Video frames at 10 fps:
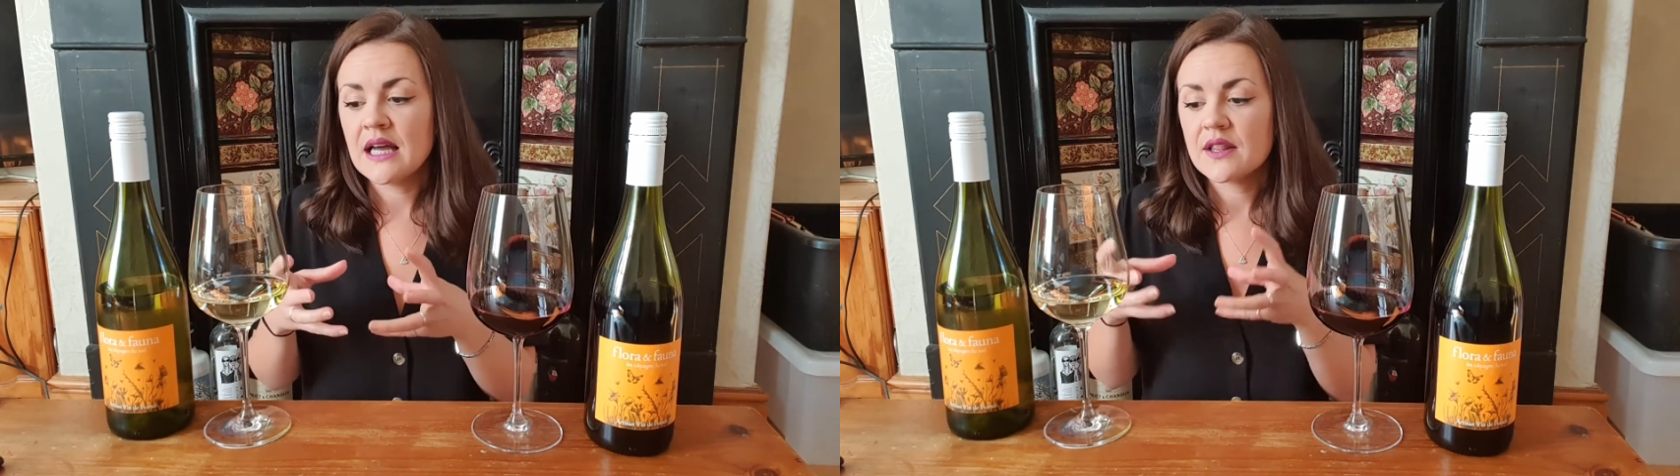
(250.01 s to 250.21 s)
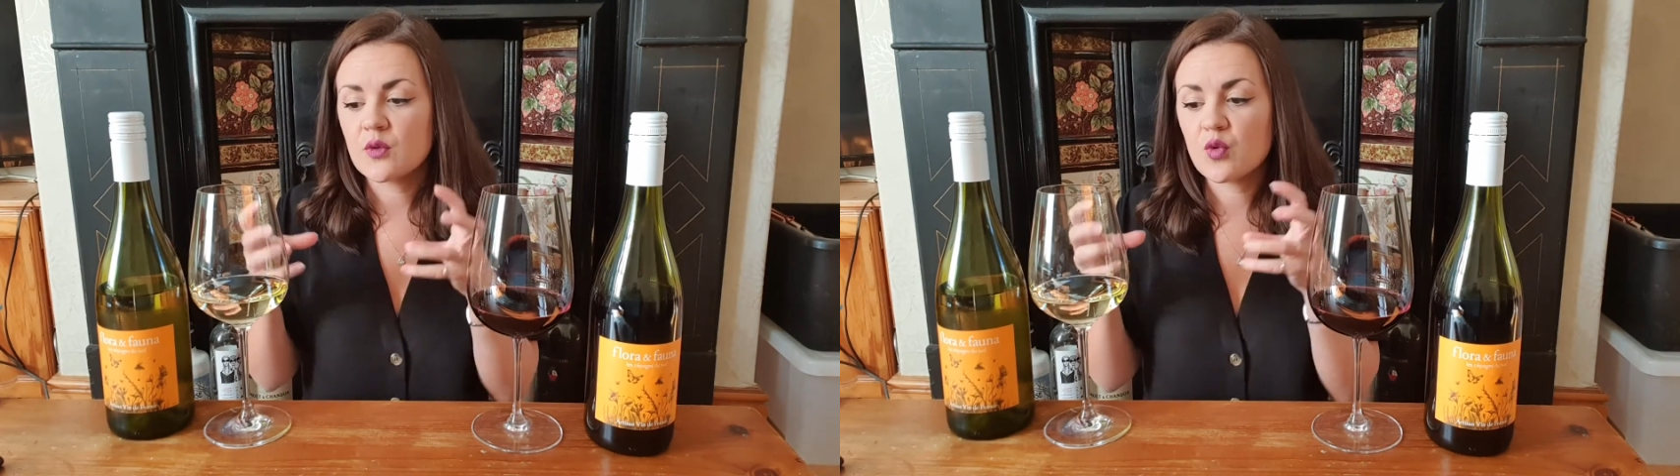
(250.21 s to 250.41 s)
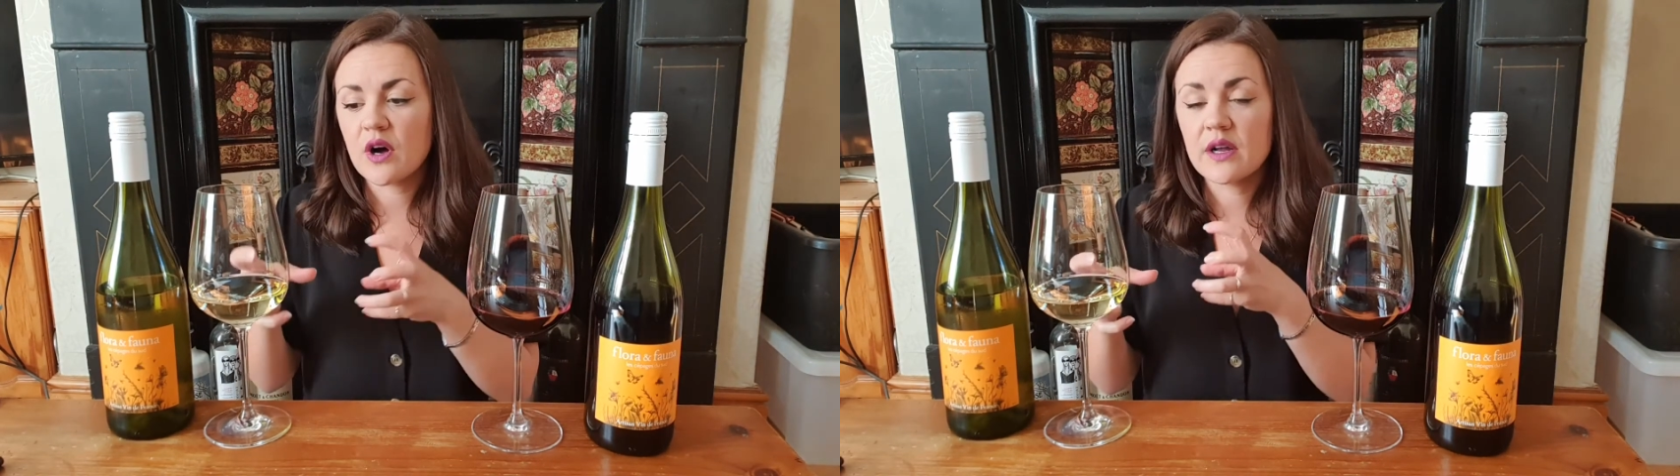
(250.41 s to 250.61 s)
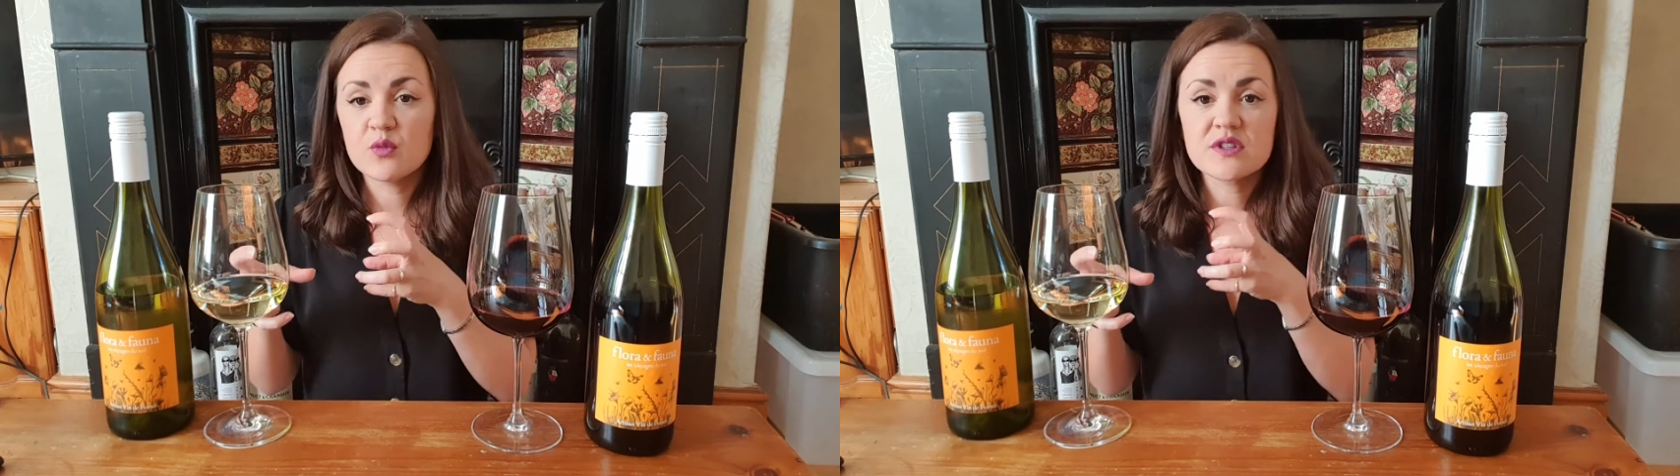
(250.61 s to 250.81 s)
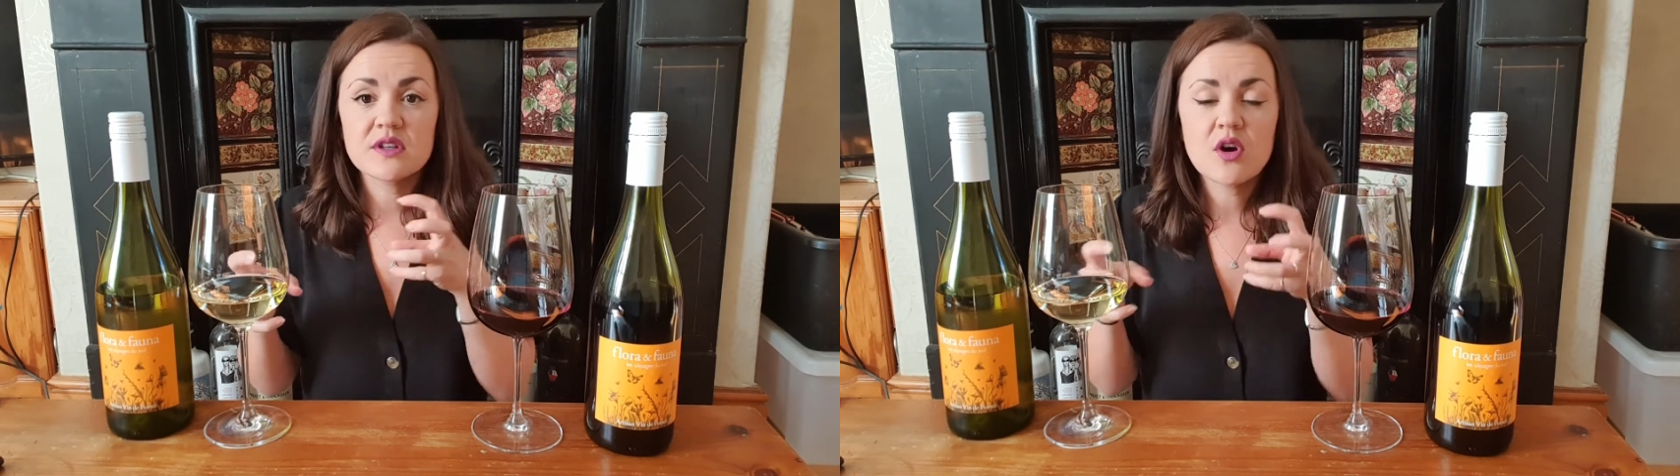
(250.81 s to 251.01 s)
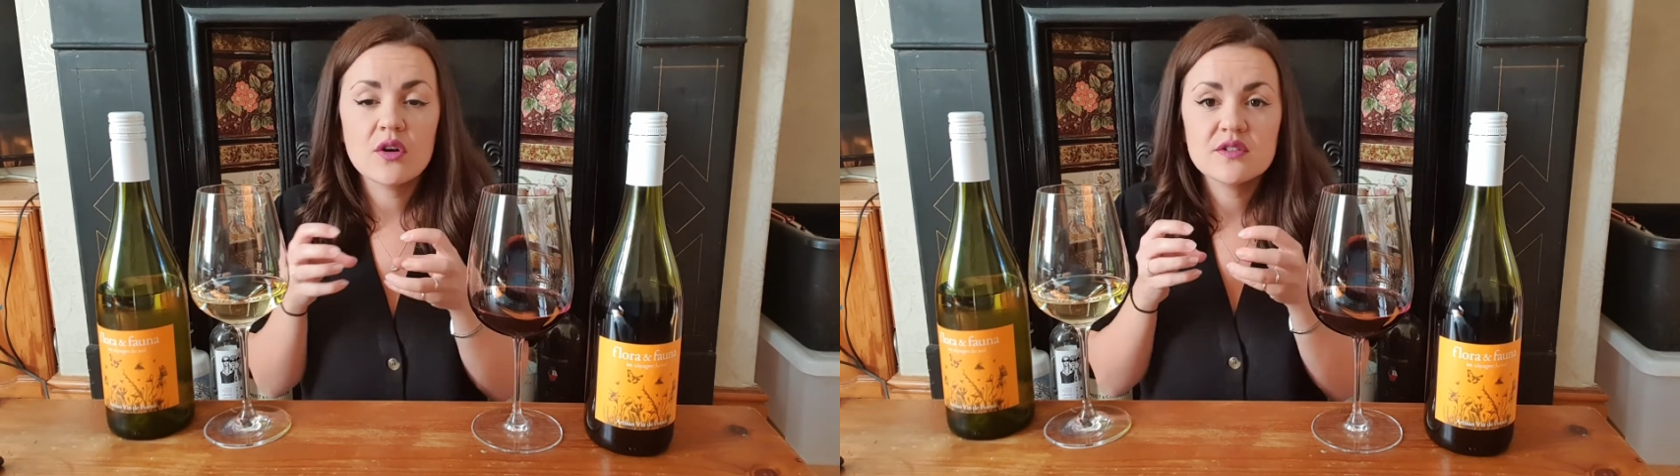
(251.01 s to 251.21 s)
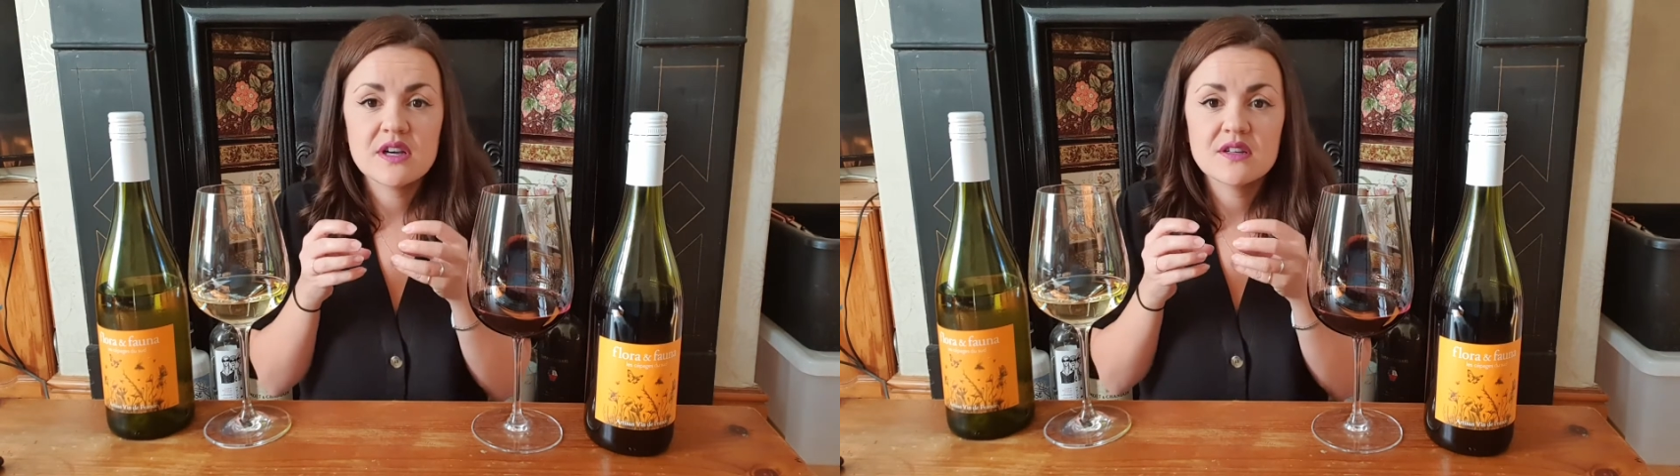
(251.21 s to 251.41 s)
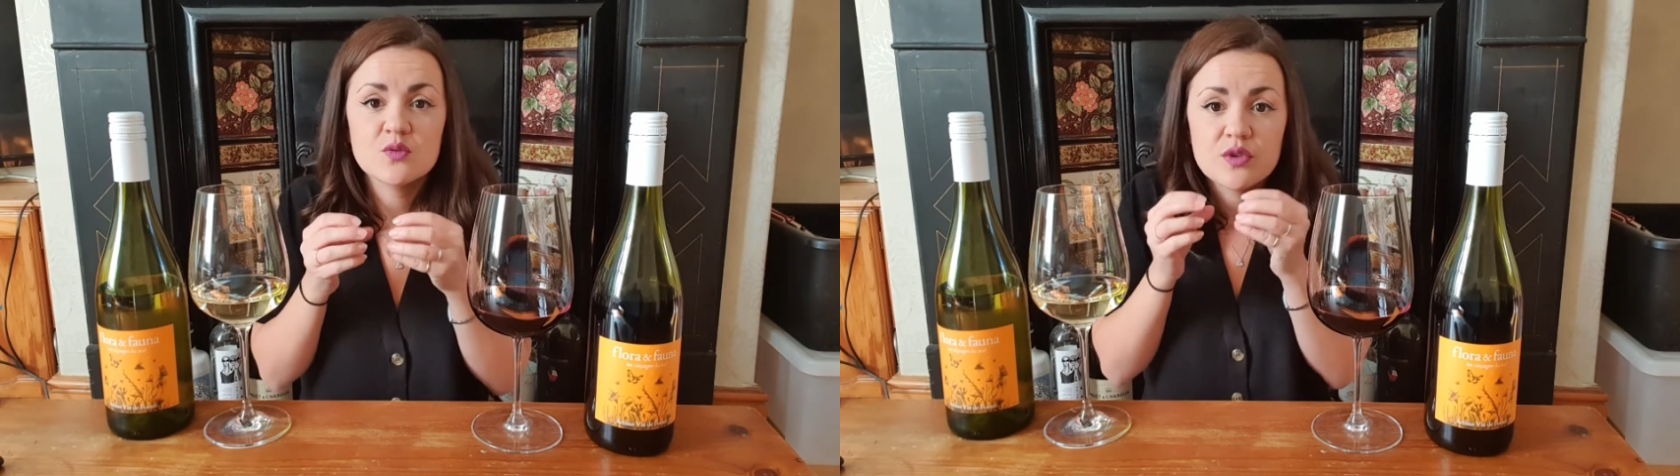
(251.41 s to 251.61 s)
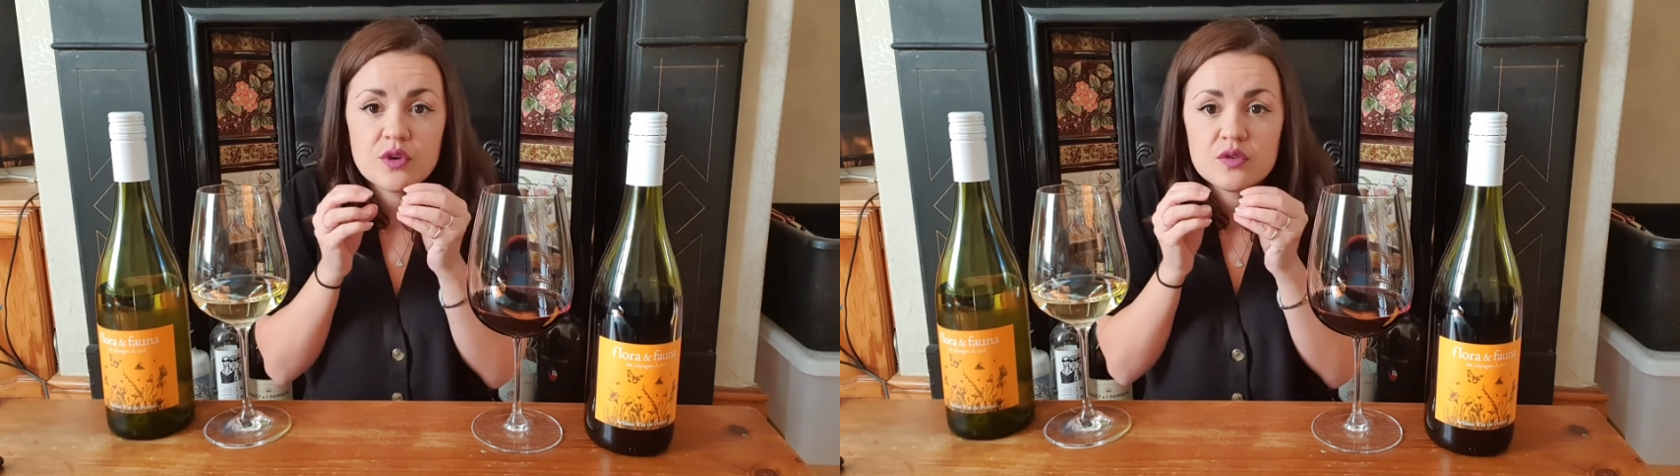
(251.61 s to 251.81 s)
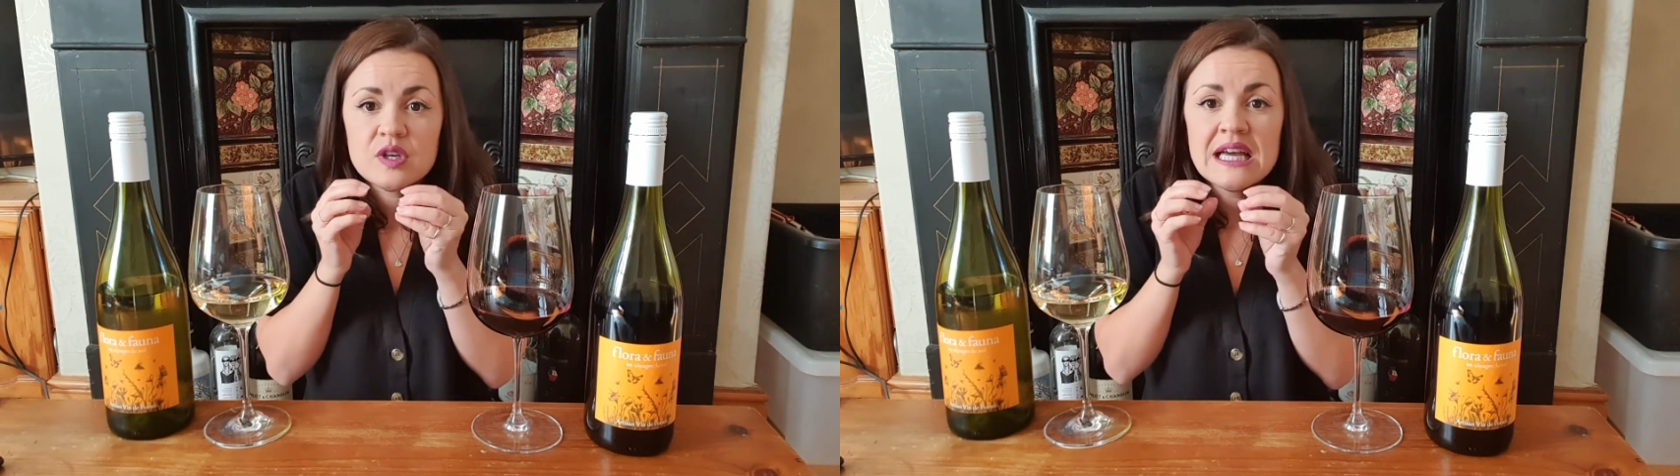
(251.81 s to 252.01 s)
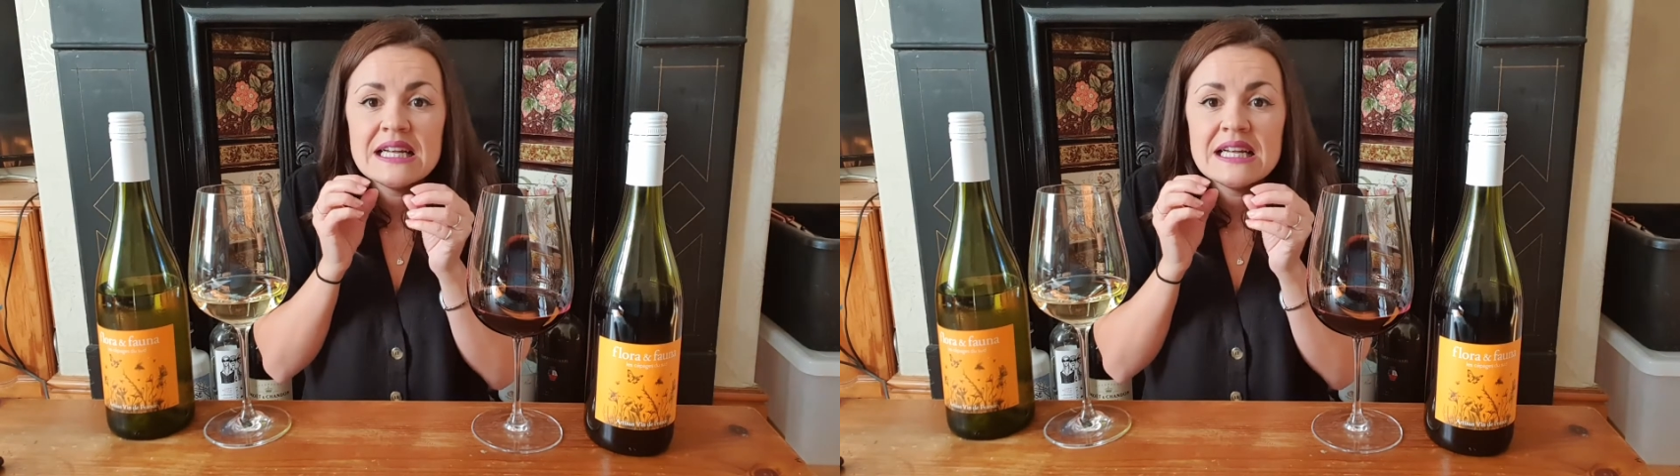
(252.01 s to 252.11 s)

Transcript: the wine was in contact with those